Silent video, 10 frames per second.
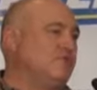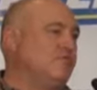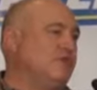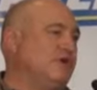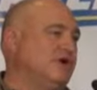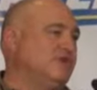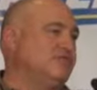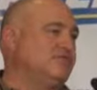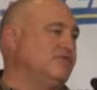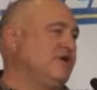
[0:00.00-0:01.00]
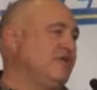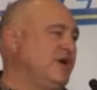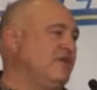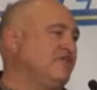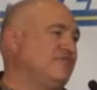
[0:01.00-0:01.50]
two-day
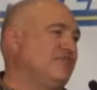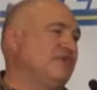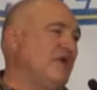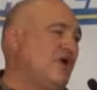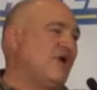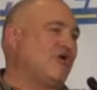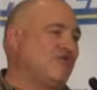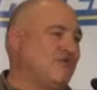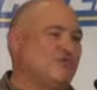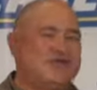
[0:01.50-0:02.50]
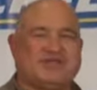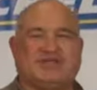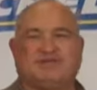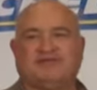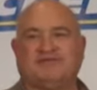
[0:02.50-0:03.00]
nights in the Guard over the
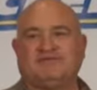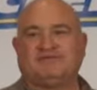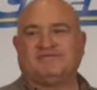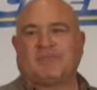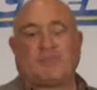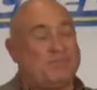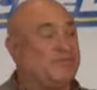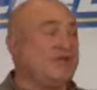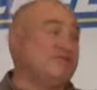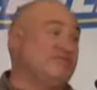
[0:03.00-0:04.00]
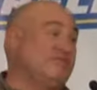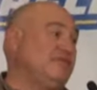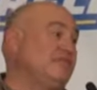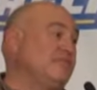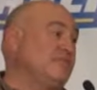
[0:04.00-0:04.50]
weekend, but that didn't
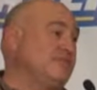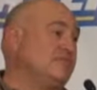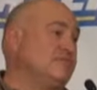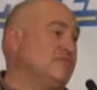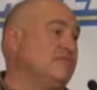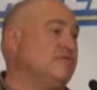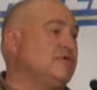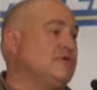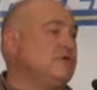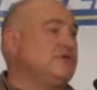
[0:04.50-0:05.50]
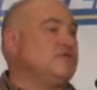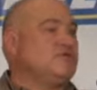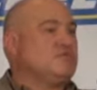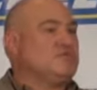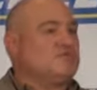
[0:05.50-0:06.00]
feed the family. So
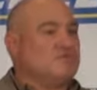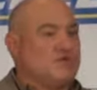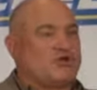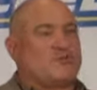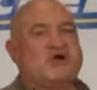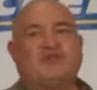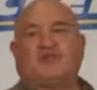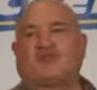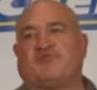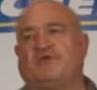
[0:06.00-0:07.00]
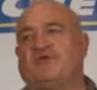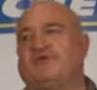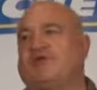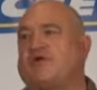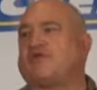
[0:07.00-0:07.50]
look around in your
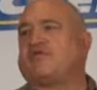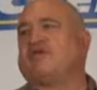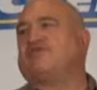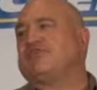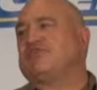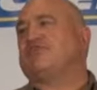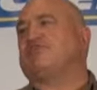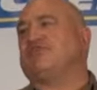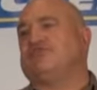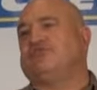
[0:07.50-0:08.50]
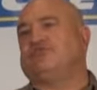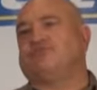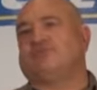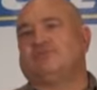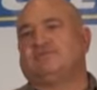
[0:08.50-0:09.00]
community. There are things that you can
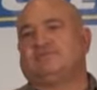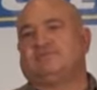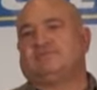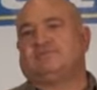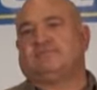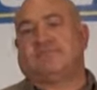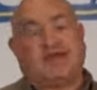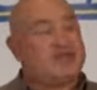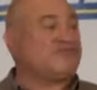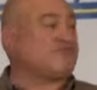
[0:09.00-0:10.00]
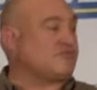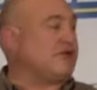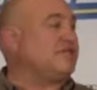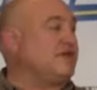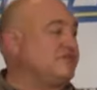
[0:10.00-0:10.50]
do, not just
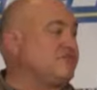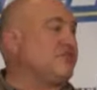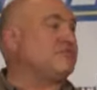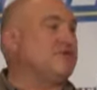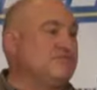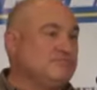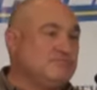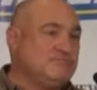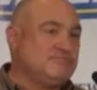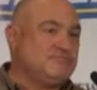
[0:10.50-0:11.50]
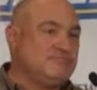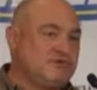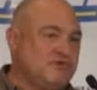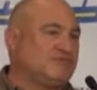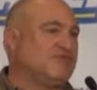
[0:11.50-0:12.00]
write that check, but
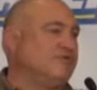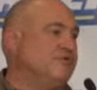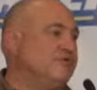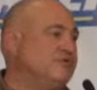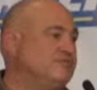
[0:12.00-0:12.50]
contribute.